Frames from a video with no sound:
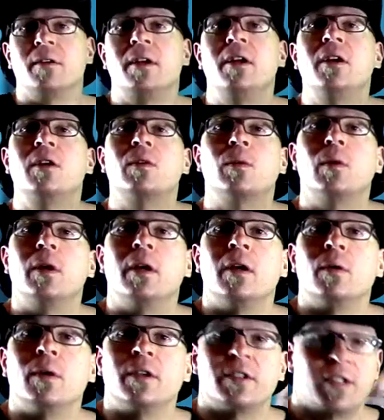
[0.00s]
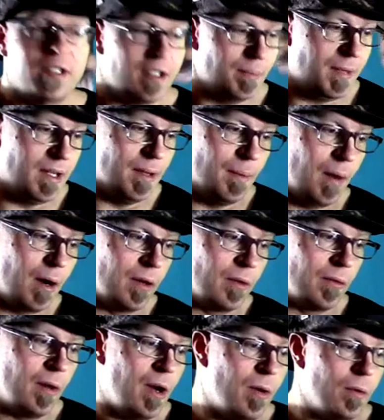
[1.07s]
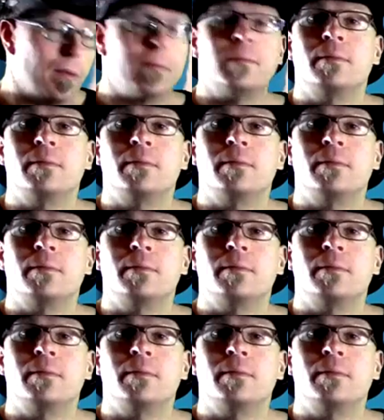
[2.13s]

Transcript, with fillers: And here's what was sent to me that Martin wrote.